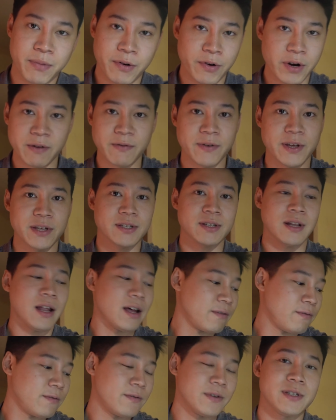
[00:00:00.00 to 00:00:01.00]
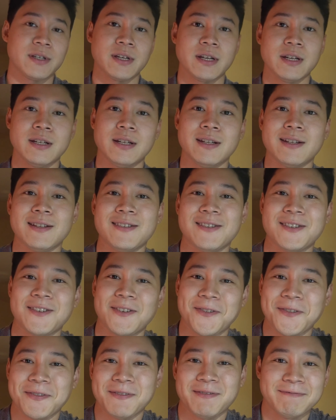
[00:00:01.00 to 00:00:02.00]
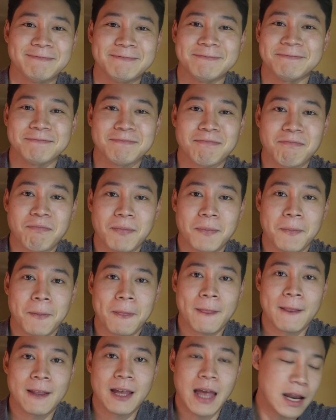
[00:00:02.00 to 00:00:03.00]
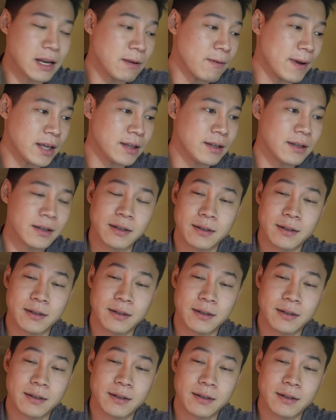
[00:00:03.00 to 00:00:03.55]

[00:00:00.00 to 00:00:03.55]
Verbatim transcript: previous life was Indian, so. Anyway,